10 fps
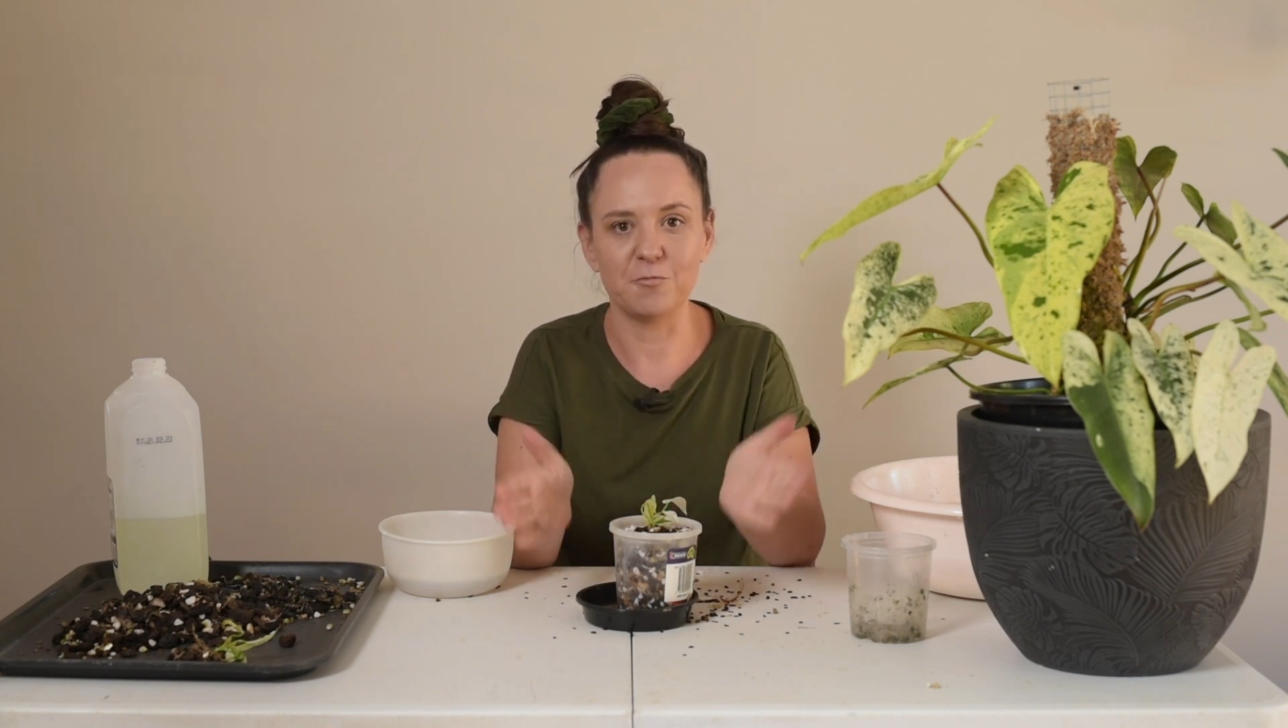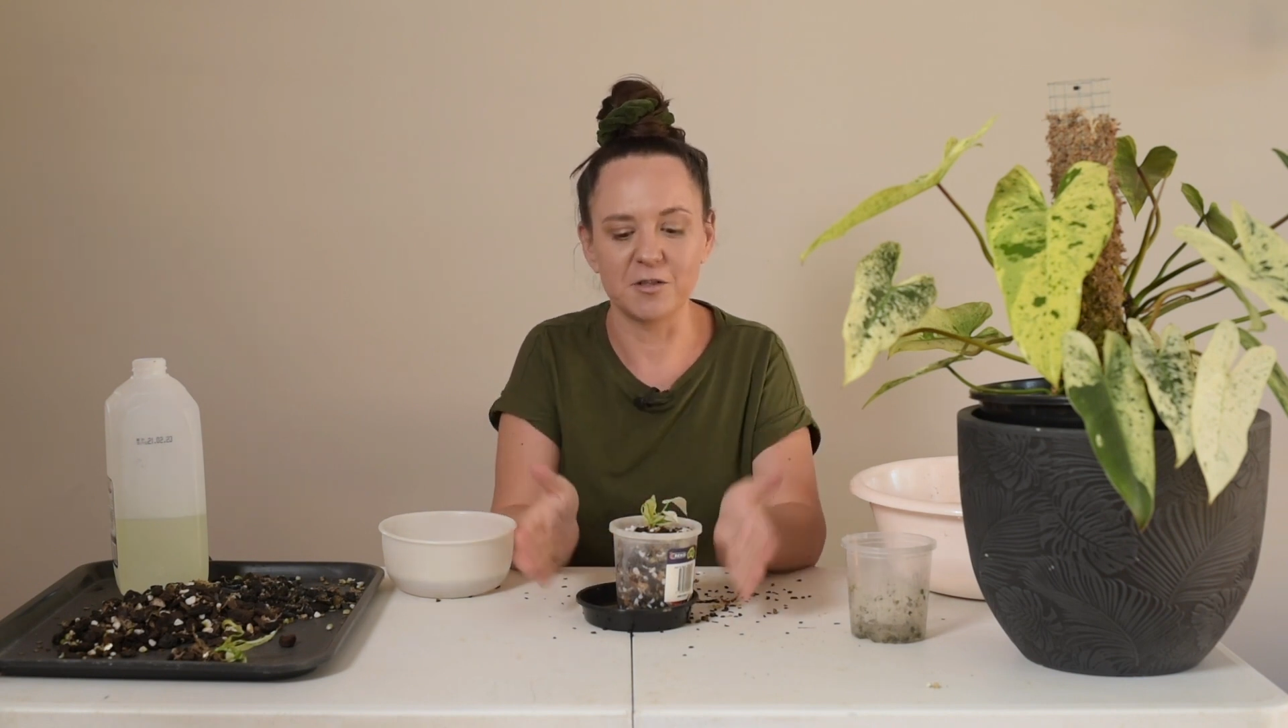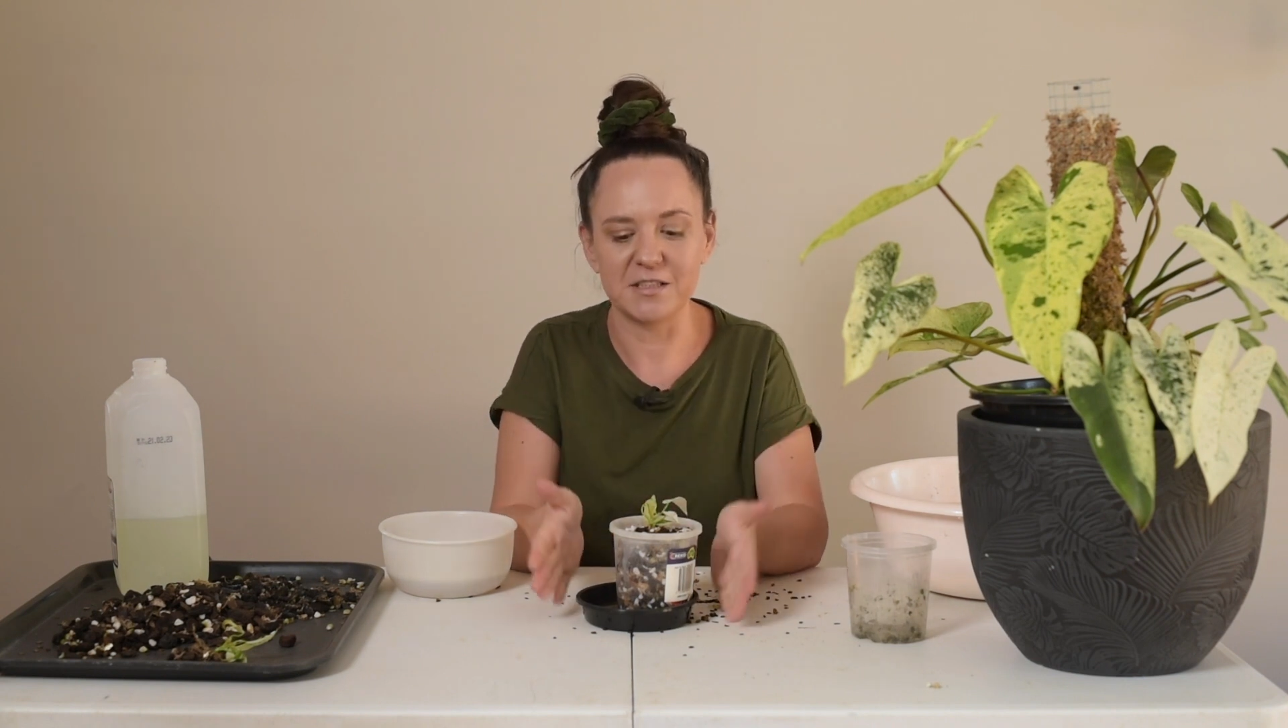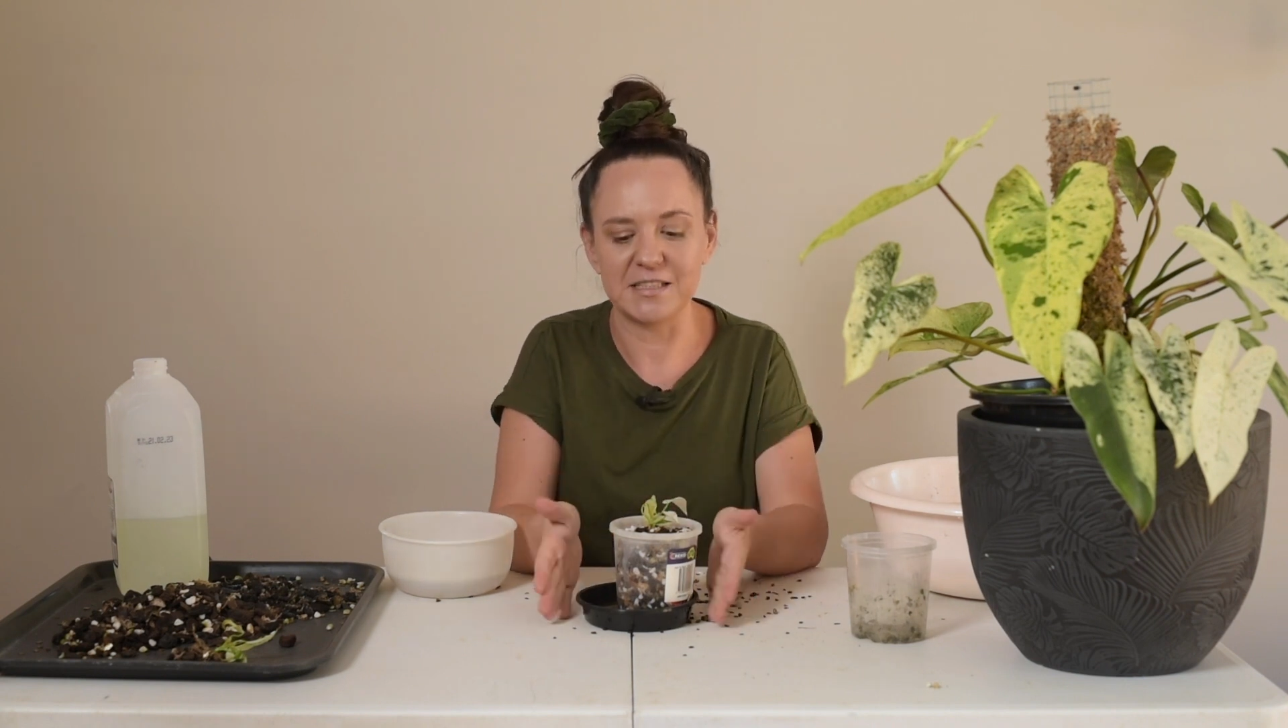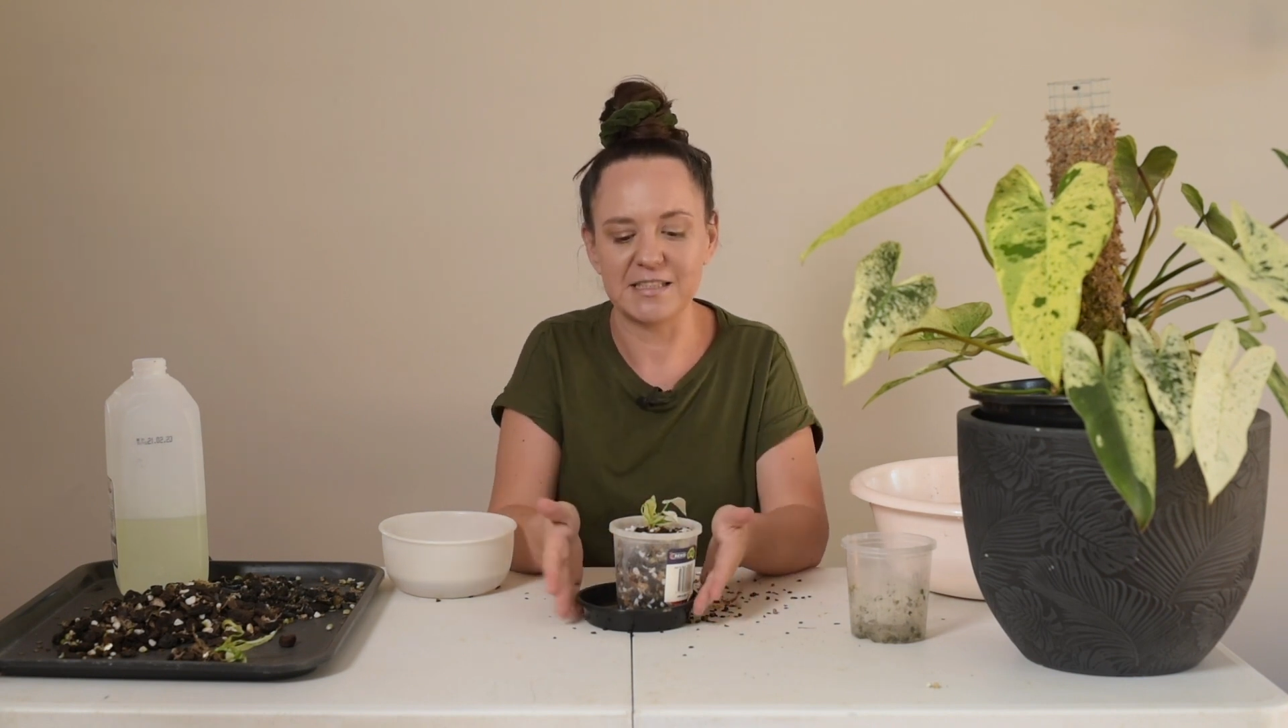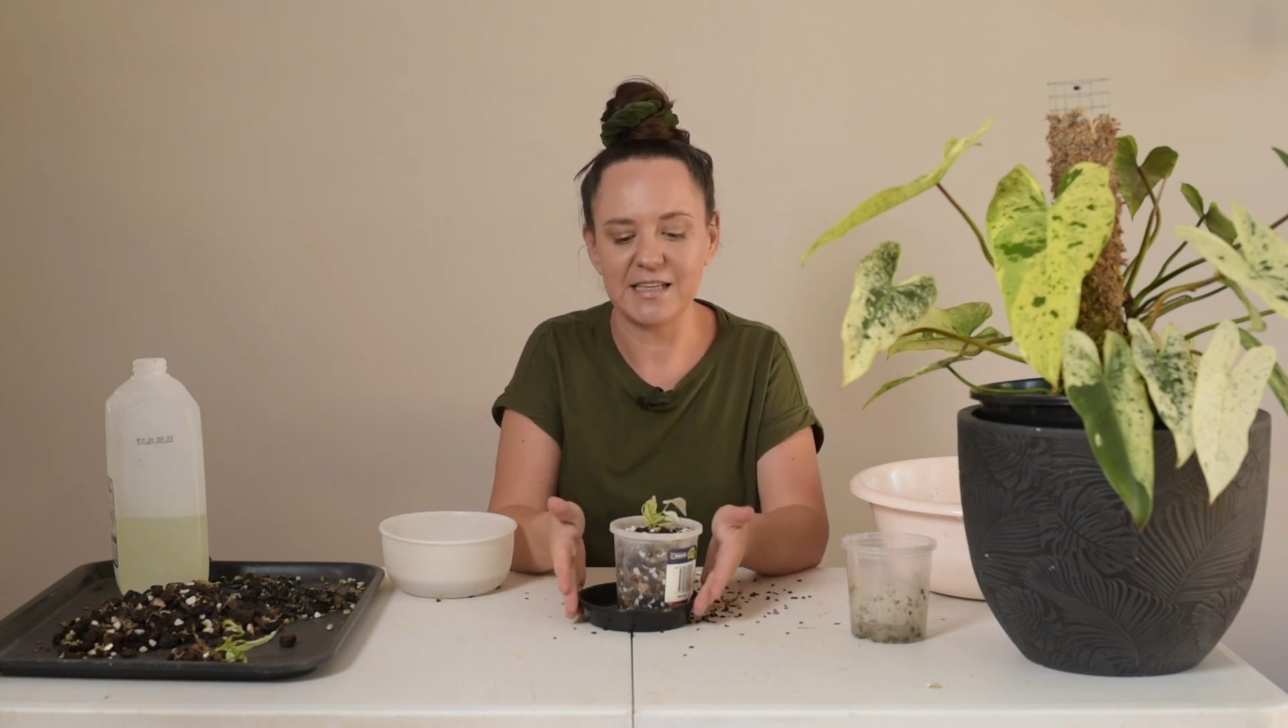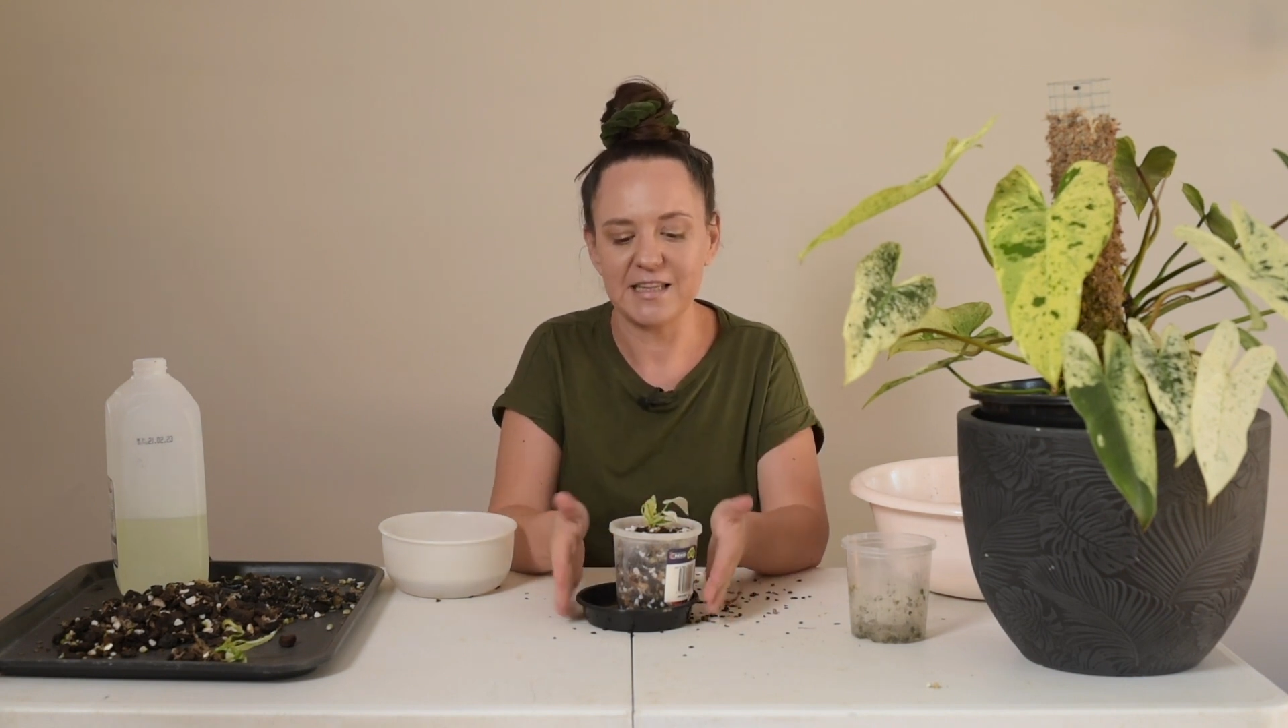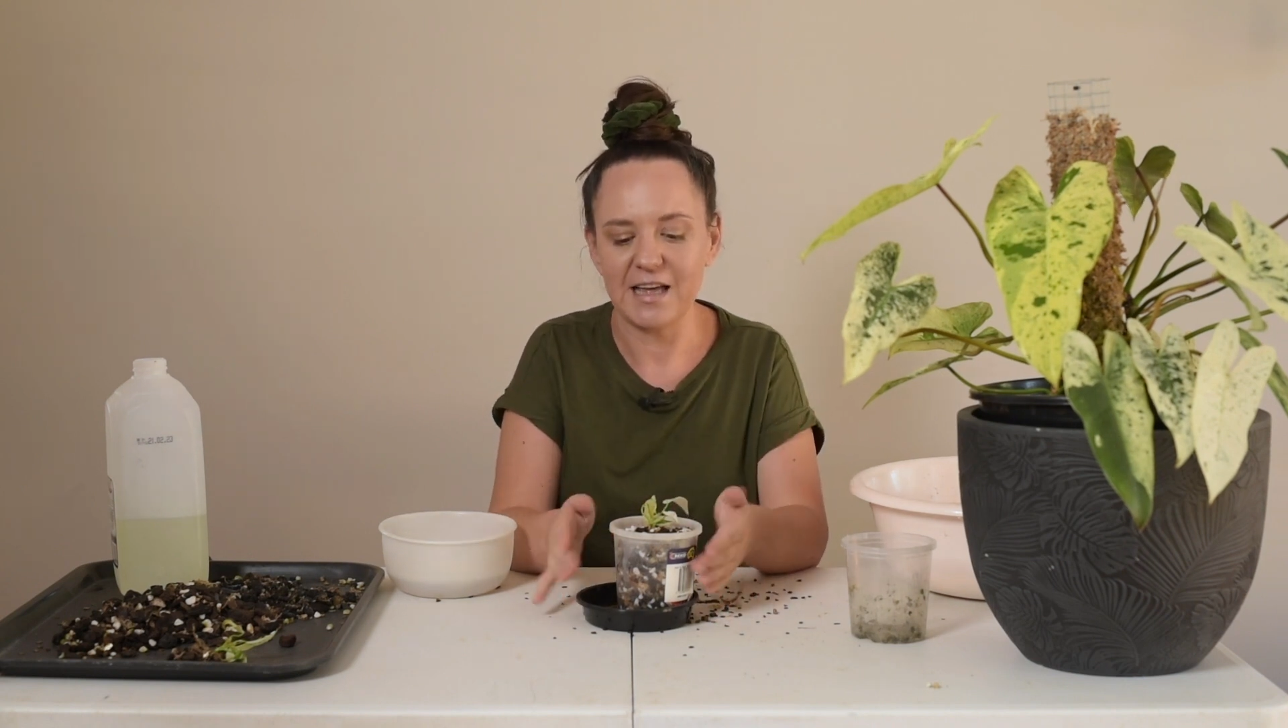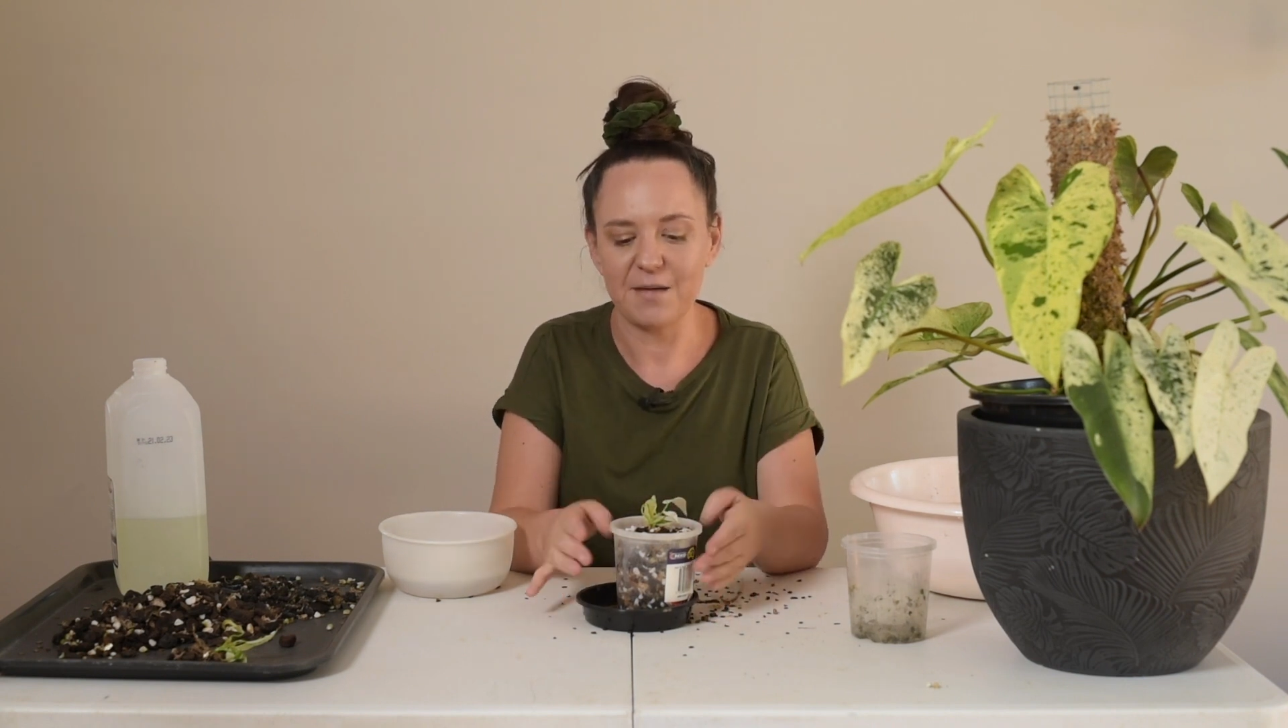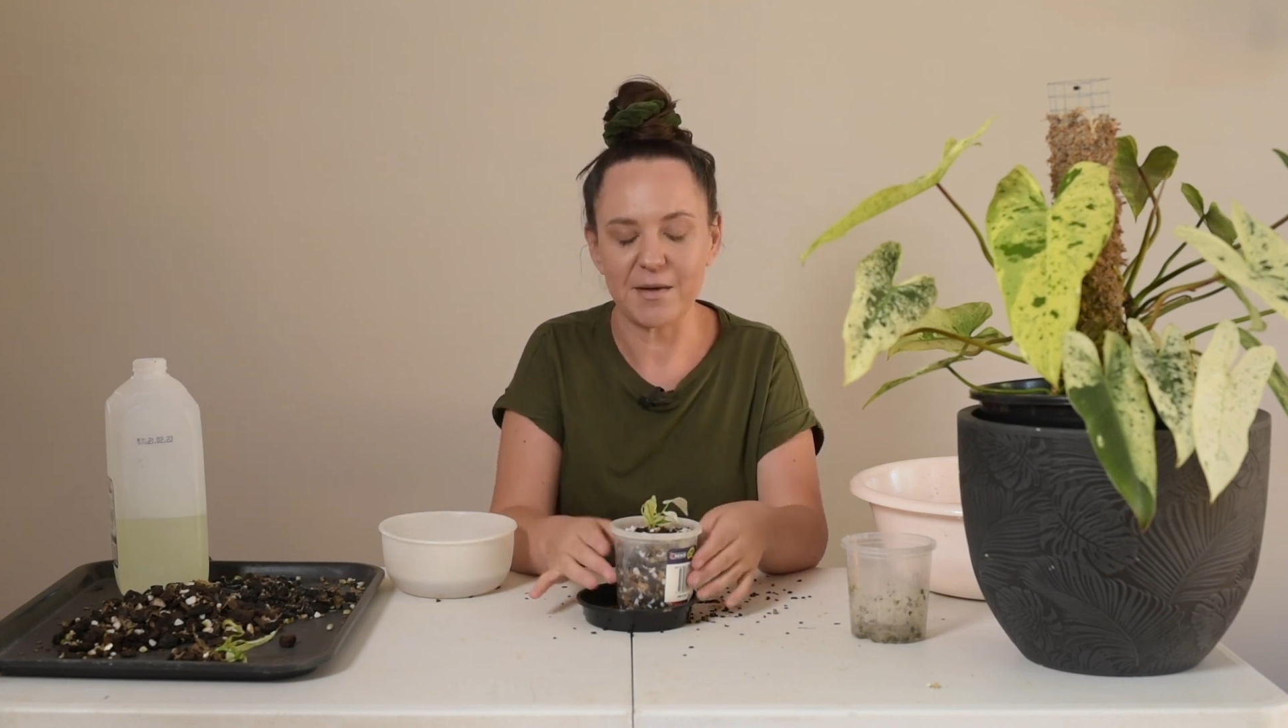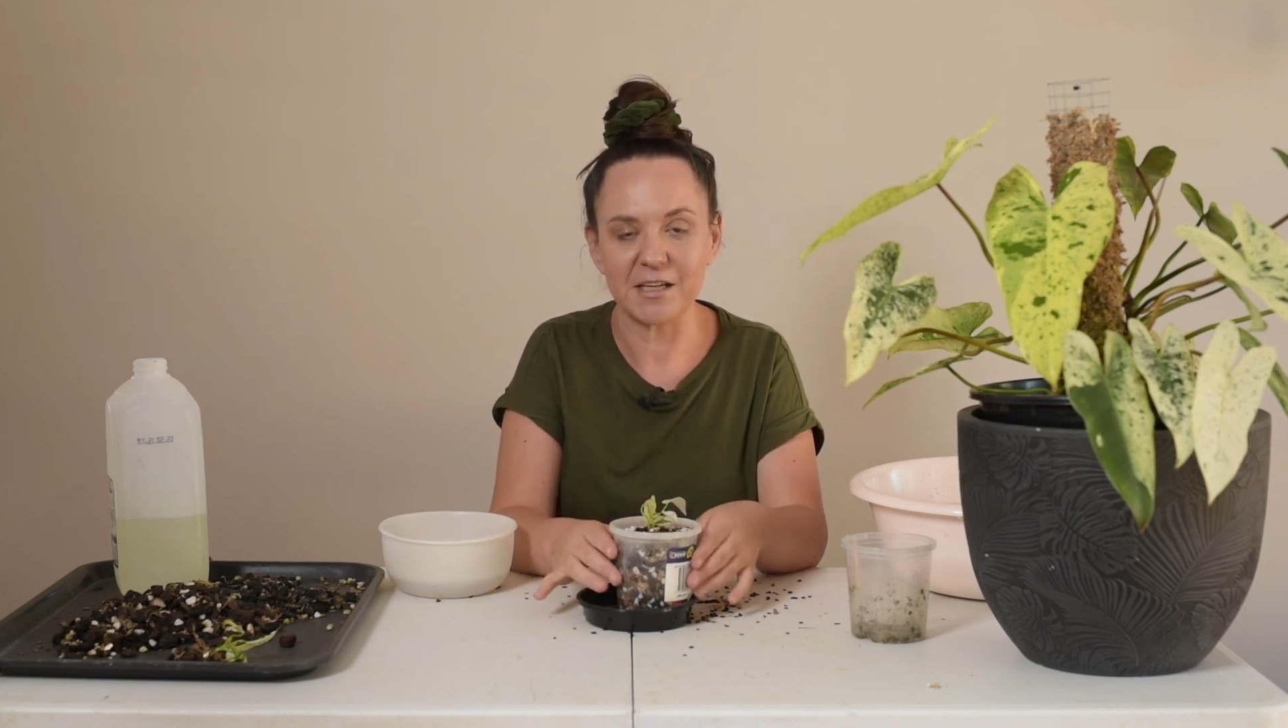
want to see that,